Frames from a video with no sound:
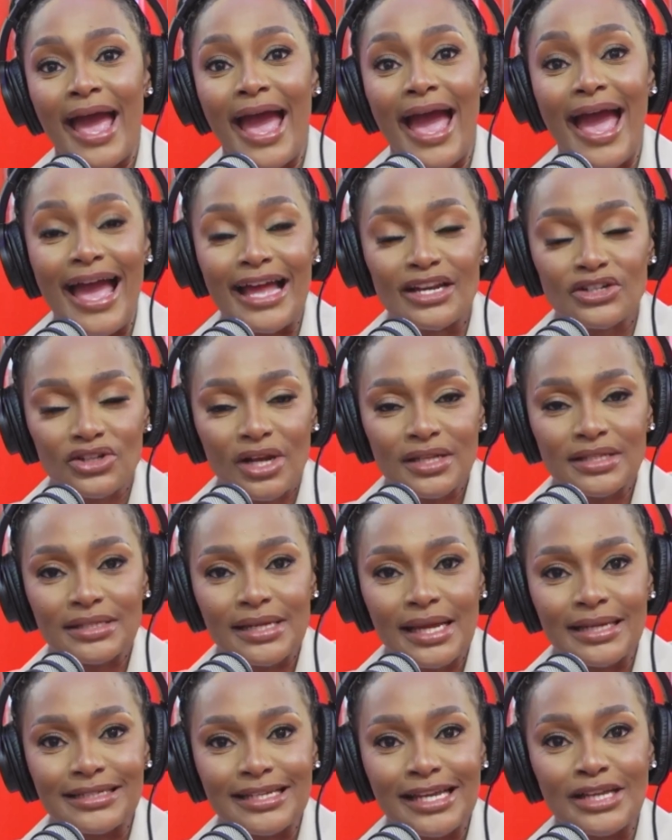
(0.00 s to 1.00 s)
and
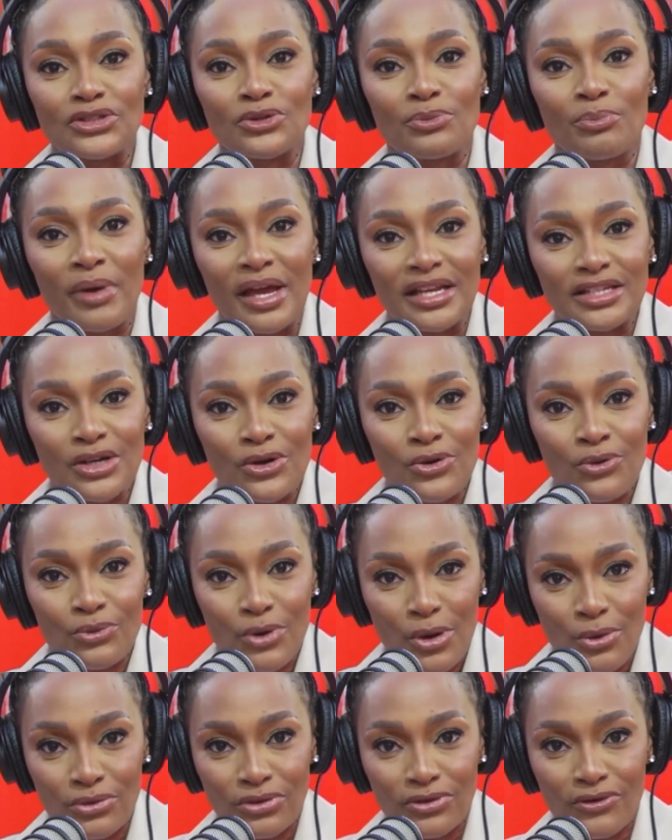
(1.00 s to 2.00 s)
translating into better
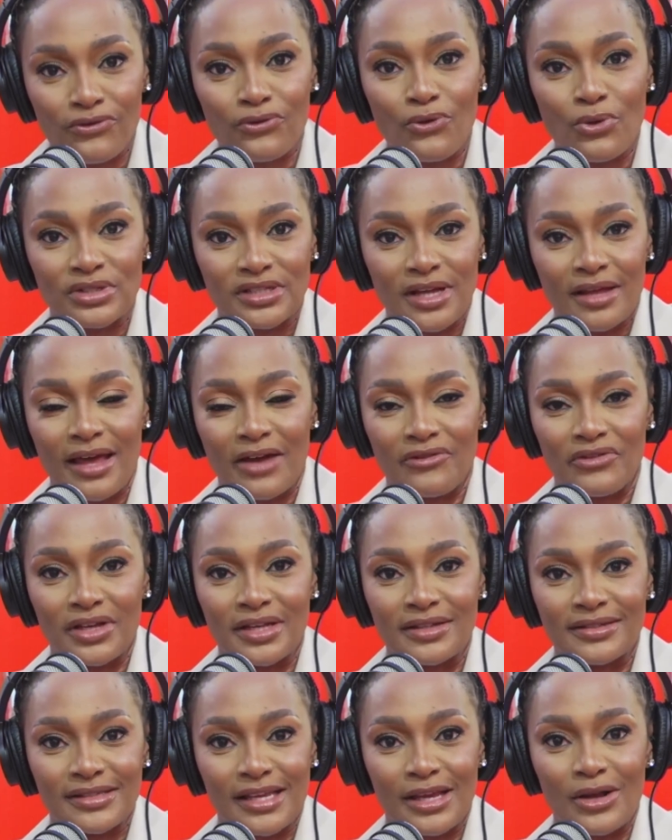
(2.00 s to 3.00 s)
growth for South
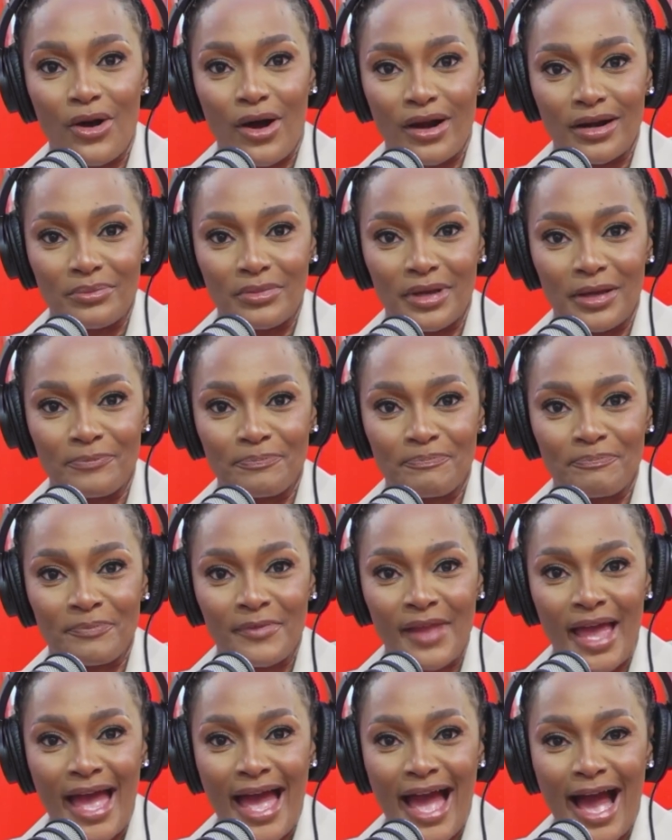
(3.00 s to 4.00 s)
Africa's economy.
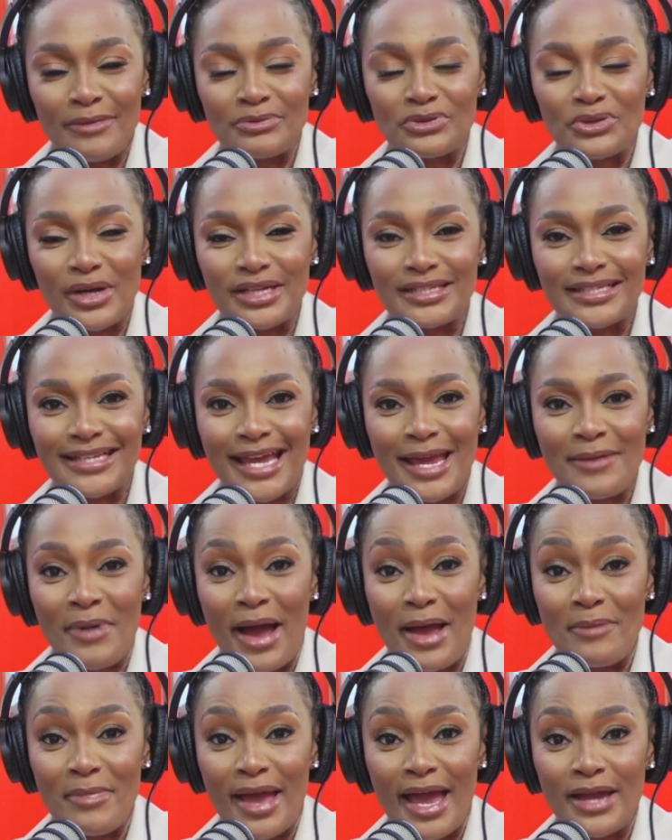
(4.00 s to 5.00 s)
I'm joined today
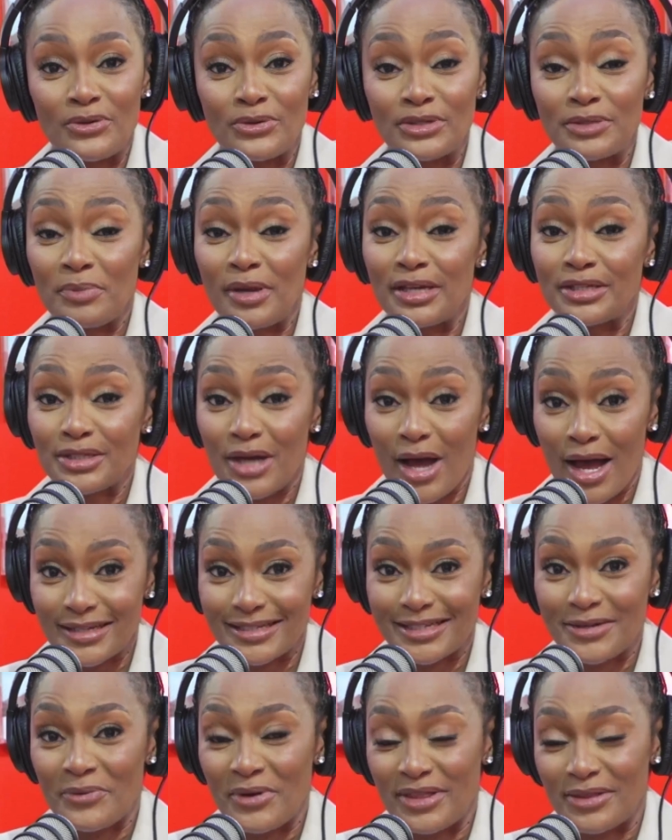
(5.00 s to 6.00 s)
by a man who's been
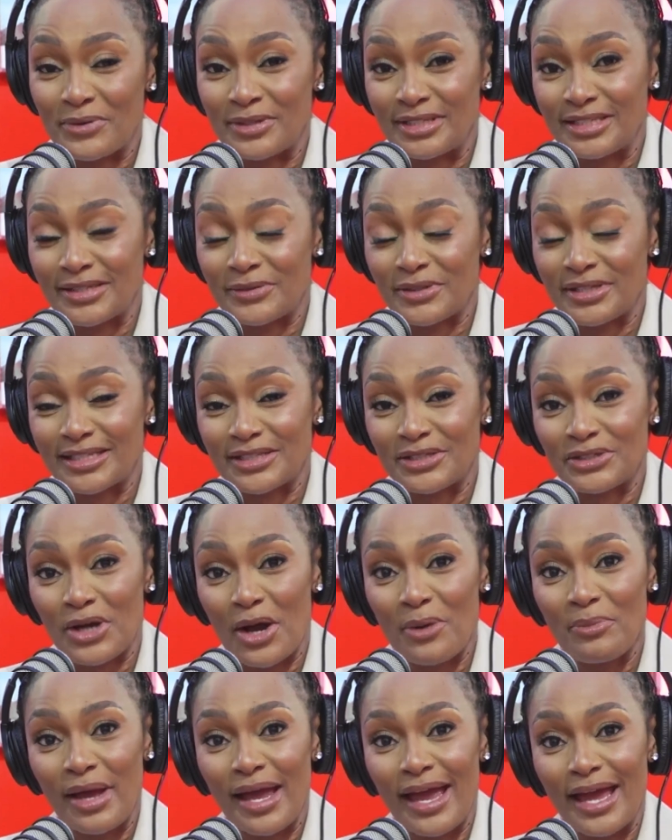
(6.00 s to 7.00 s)
tasked with this
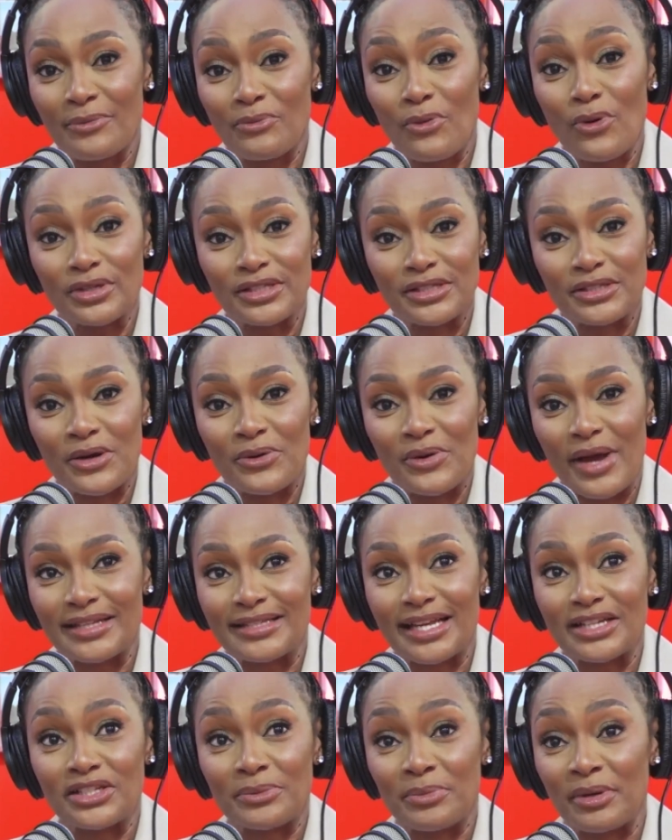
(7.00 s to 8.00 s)
job, and more so has
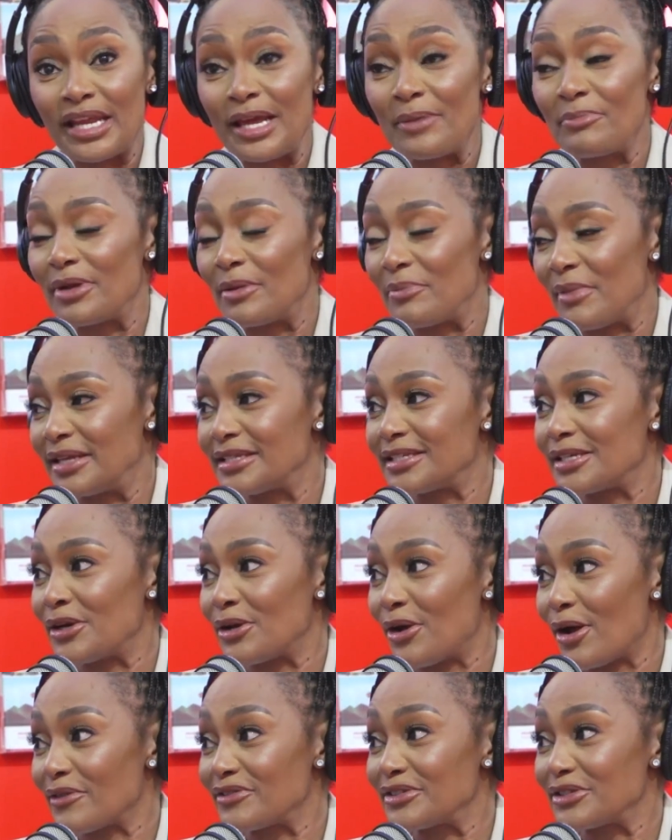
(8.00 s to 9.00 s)
actually been implementing a
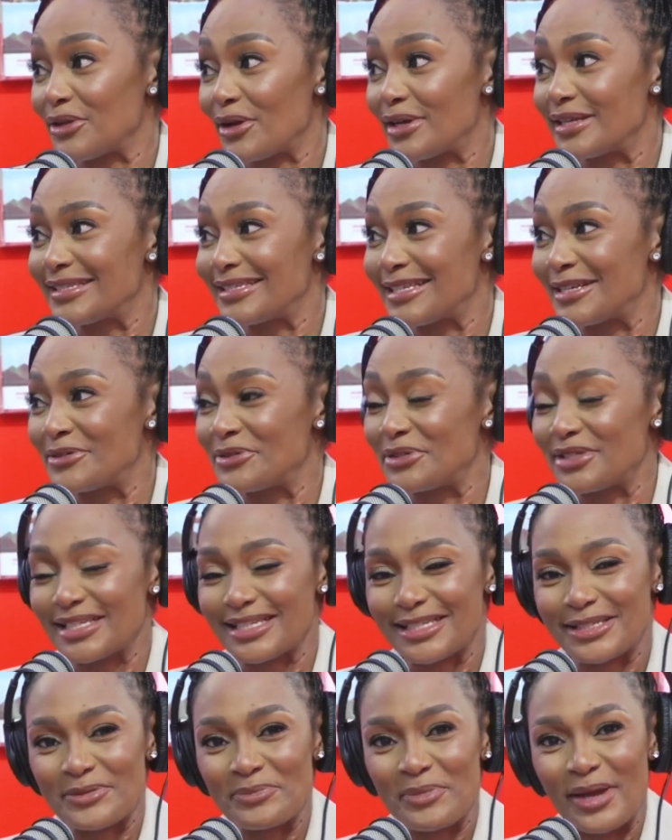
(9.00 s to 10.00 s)
lot of solid
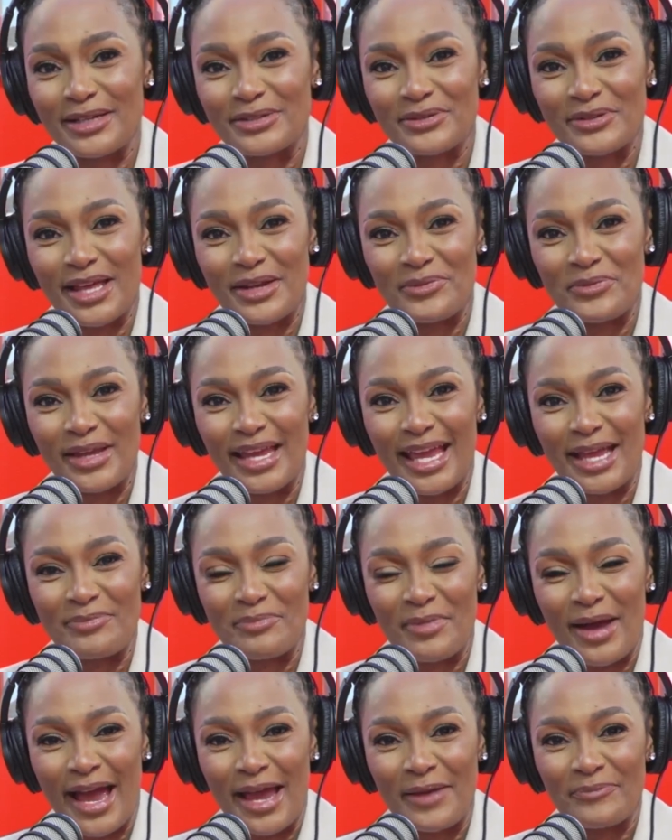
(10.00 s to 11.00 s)
solutions to make sure that we get
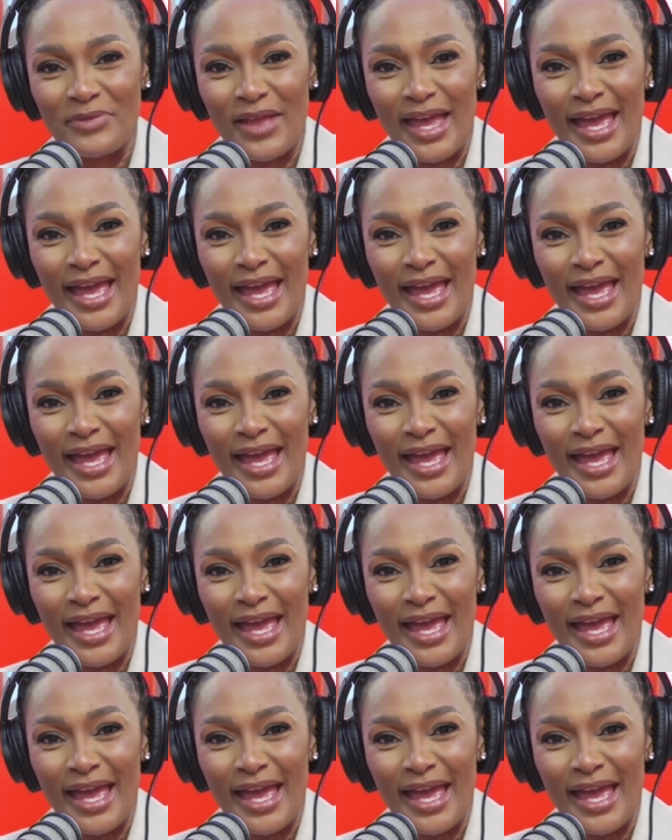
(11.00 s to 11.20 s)
by.